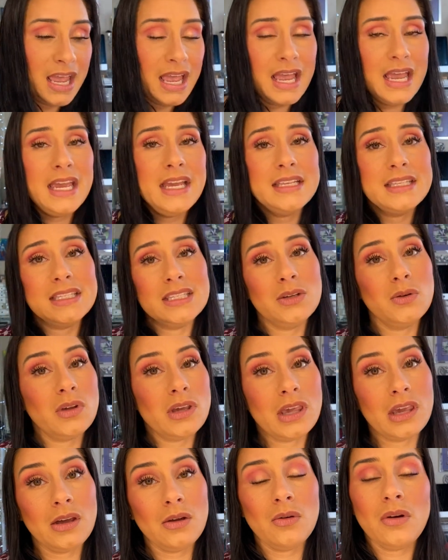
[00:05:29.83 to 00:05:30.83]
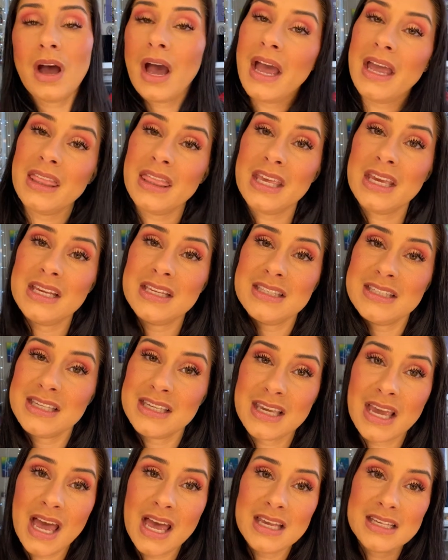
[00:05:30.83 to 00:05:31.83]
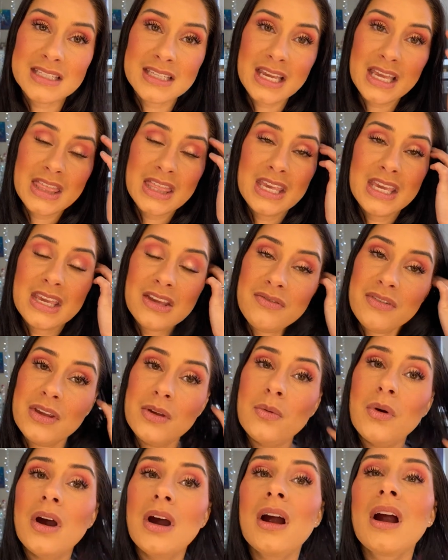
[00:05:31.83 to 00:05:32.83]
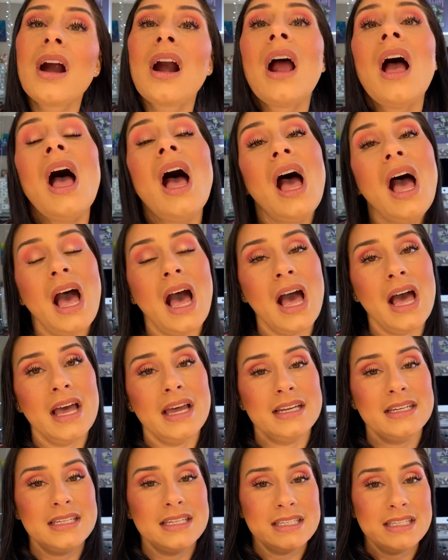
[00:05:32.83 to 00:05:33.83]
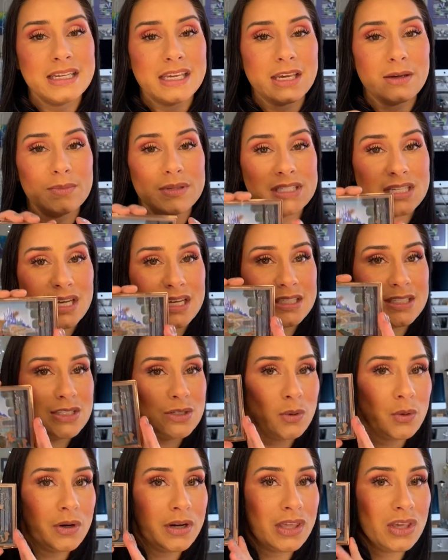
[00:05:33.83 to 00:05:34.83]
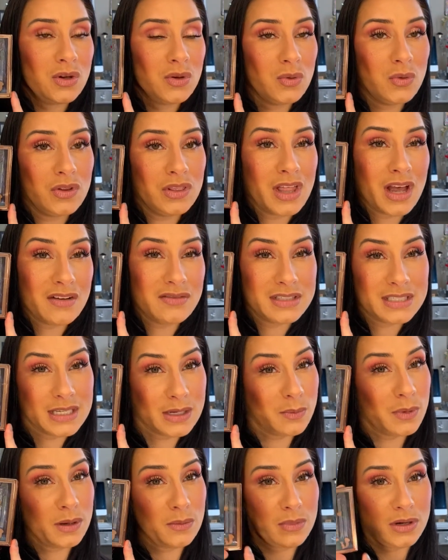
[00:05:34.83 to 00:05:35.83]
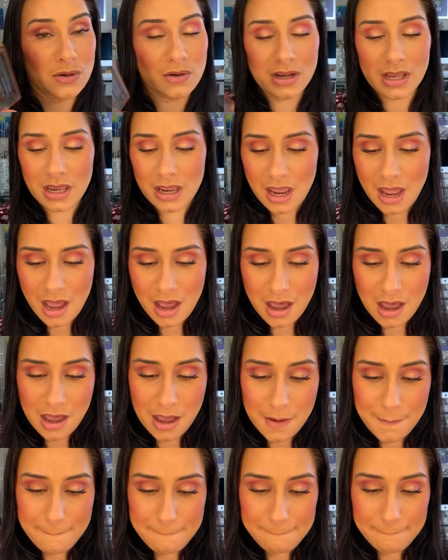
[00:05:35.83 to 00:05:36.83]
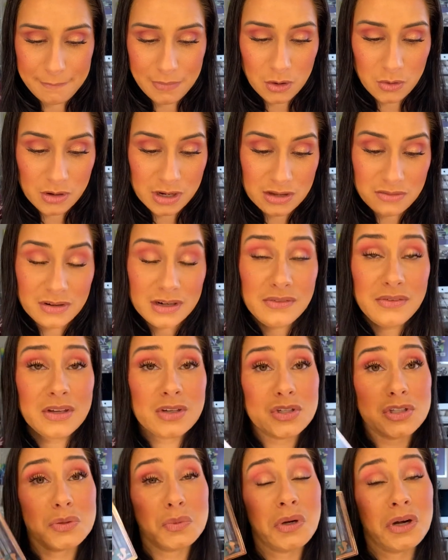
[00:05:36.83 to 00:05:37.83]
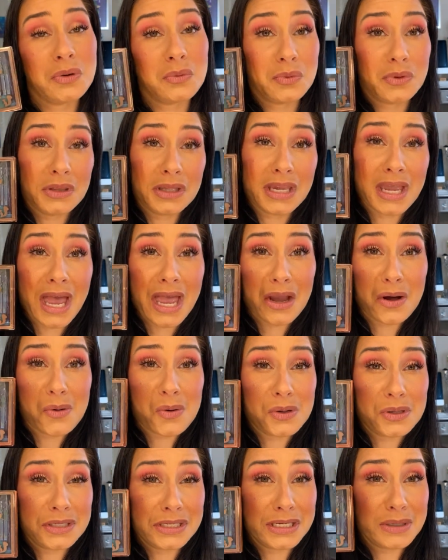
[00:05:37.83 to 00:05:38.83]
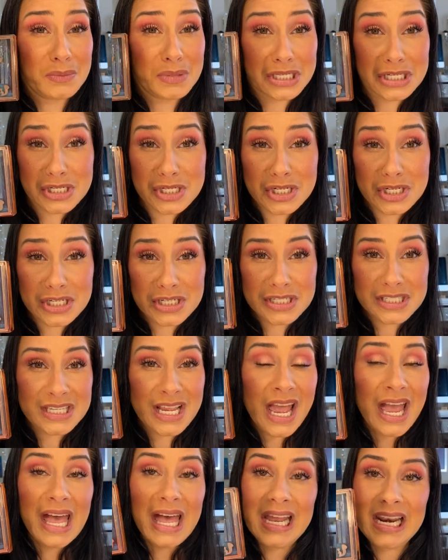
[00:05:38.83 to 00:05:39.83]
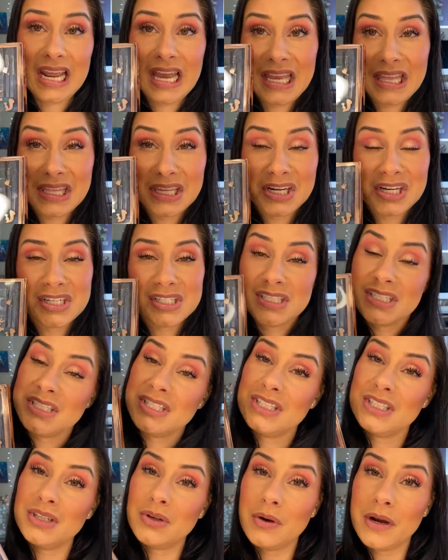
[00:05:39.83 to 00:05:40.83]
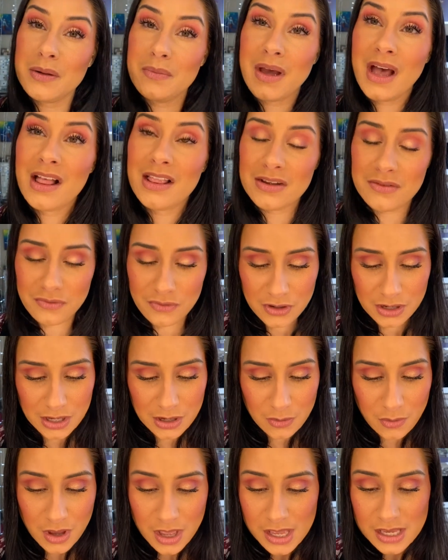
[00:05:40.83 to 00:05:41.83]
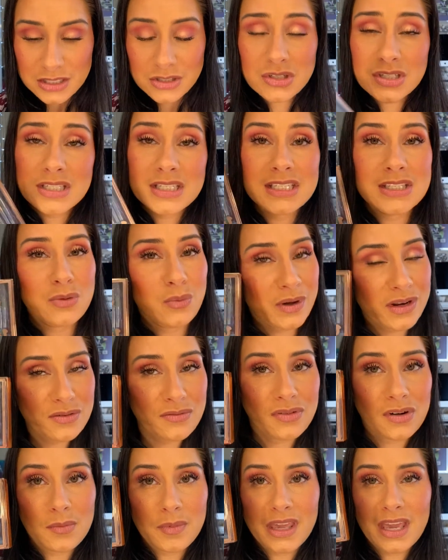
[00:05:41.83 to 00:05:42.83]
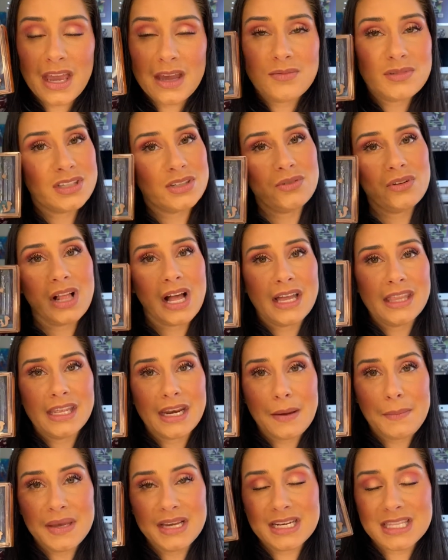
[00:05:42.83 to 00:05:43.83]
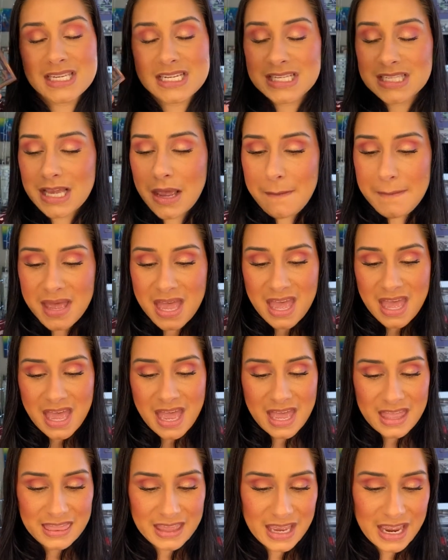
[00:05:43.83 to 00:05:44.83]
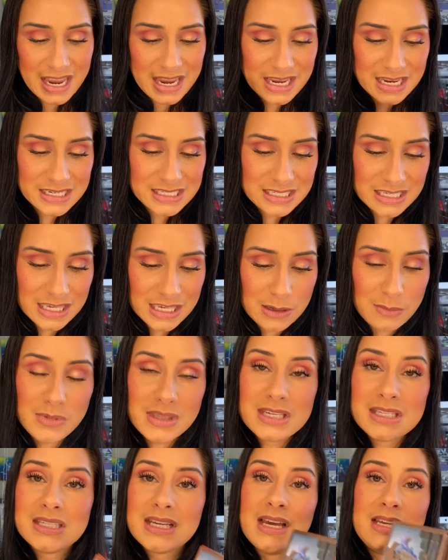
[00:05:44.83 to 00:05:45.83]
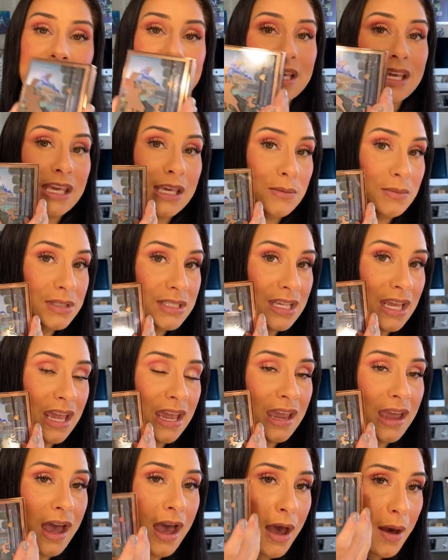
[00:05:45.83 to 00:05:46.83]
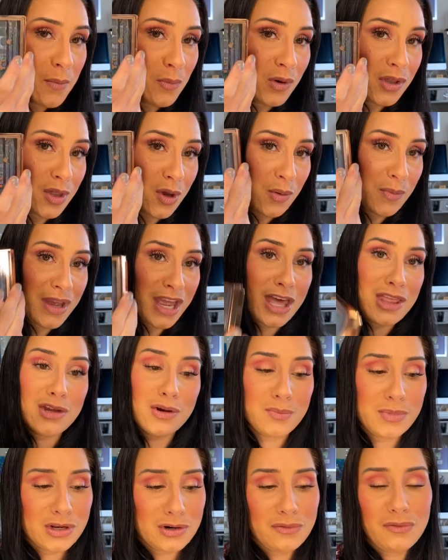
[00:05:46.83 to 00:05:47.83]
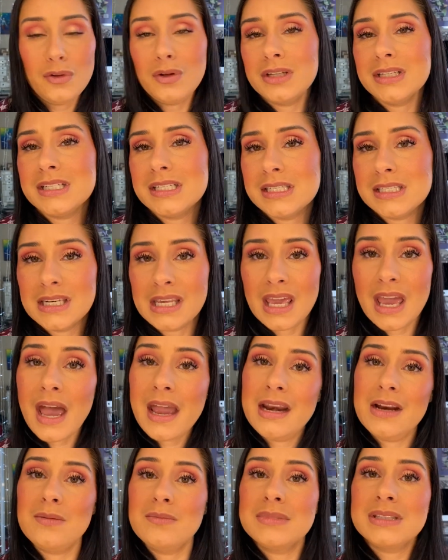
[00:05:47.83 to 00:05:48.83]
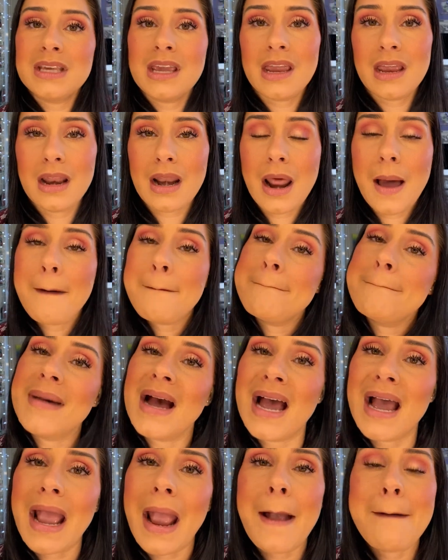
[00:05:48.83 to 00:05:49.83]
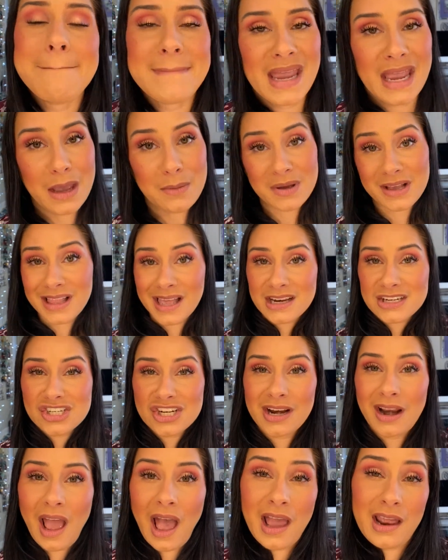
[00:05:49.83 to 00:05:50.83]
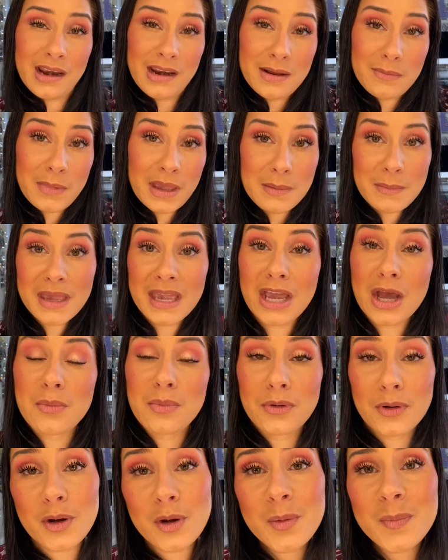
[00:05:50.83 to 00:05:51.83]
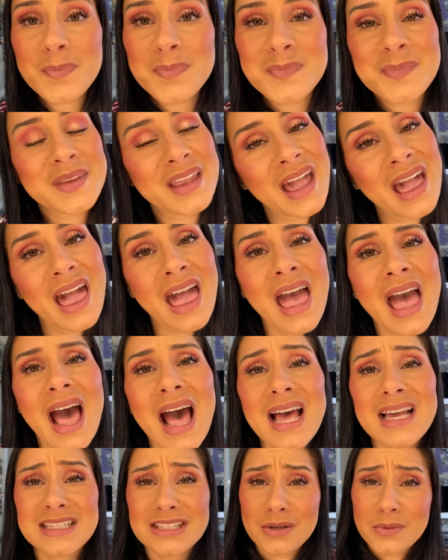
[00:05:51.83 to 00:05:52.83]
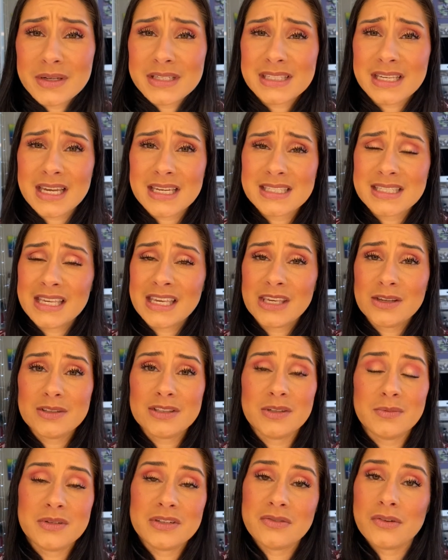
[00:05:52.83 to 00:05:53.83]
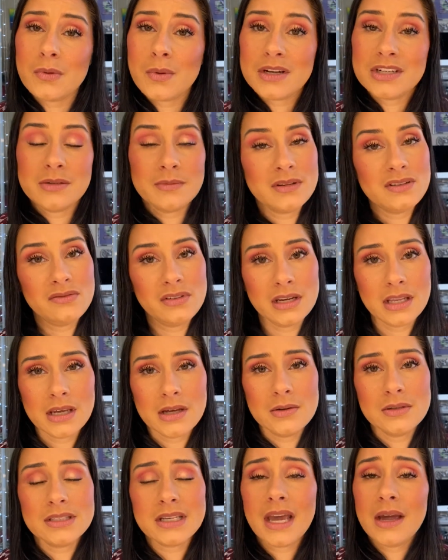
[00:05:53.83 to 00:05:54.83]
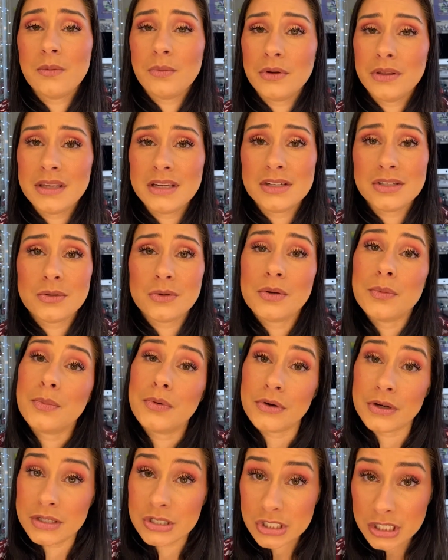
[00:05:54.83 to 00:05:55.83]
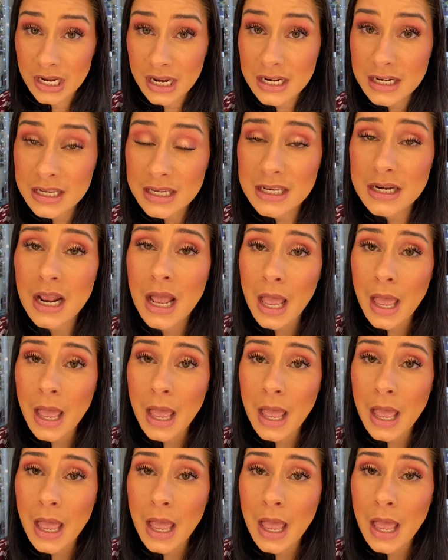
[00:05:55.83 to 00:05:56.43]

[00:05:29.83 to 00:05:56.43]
It's so cute. I think it's a yes. I think if you are uh, Disney obsessed or you love Sleeping Beauty, um, or even if you just want really high quality blushers and highlighters, this is a great palette for you. So this is a win for me. I'm so glad that I picked this up and that I get to keep this as a keepsake um, with all my other beautiful Disney items in my makeup collection and in my makeup room. As always, guys, thank you so much for watching my videos. I really do appreciate it